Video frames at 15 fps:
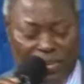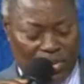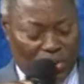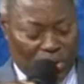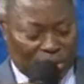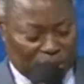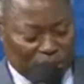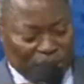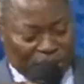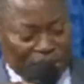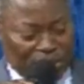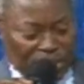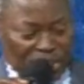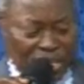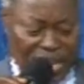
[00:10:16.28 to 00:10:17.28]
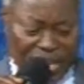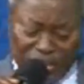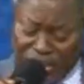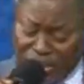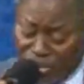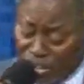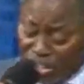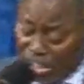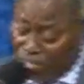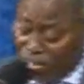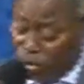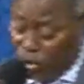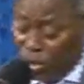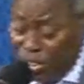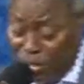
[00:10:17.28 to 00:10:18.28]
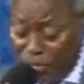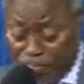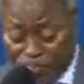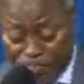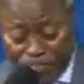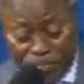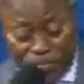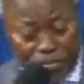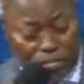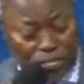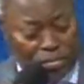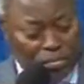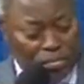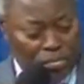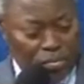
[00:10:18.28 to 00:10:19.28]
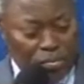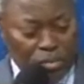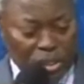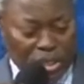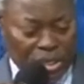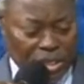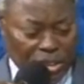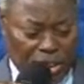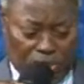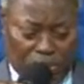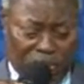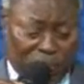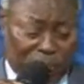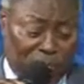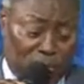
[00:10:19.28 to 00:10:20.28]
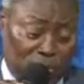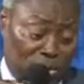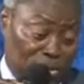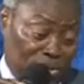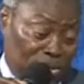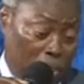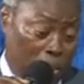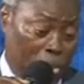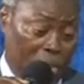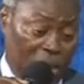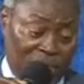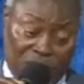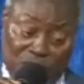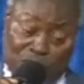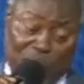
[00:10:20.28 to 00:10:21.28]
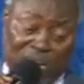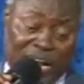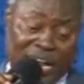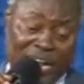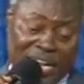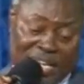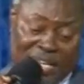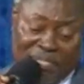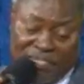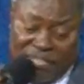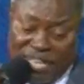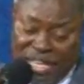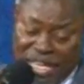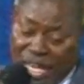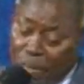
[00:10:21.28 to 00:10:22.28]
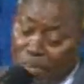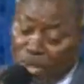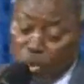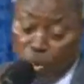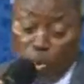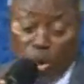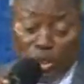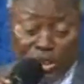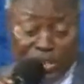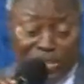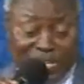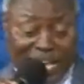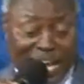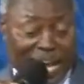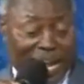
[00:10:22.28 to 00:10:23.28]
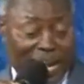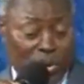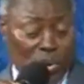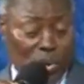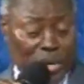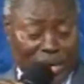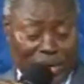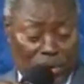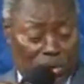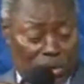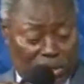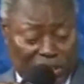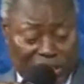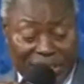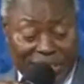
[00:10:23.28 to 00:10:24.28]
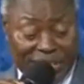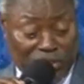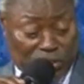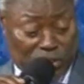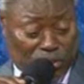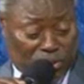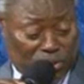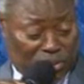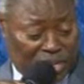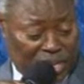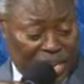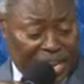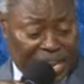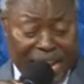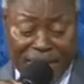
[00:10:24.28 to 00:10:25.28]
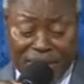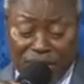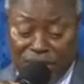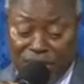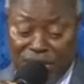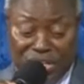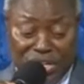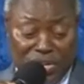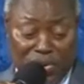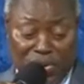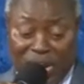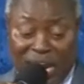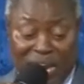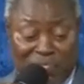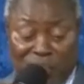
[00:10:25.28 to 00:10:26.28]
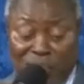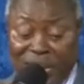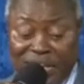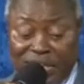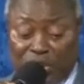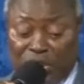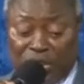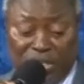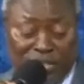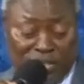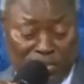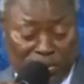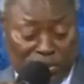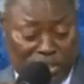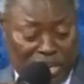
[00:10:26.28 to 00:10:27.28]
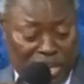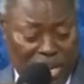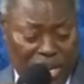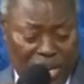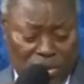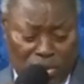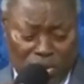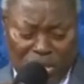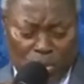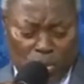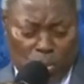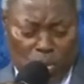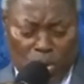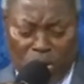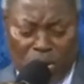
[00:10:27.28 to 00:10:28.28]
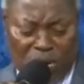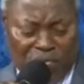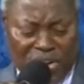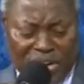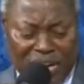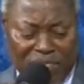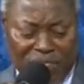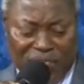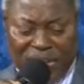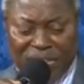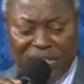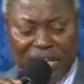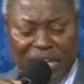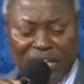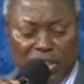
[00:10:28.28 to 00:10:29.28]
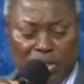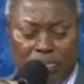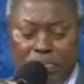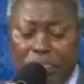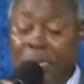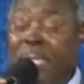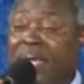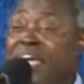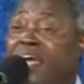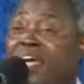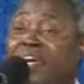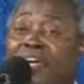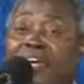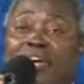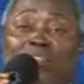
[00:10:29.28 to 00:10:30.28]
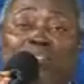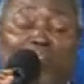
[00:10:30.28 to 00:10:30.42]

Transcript: for all eternity. 2 Timothy chapter 4 verse 5. But watch thou in all things, endure afflictions, do the work of an evangelist, make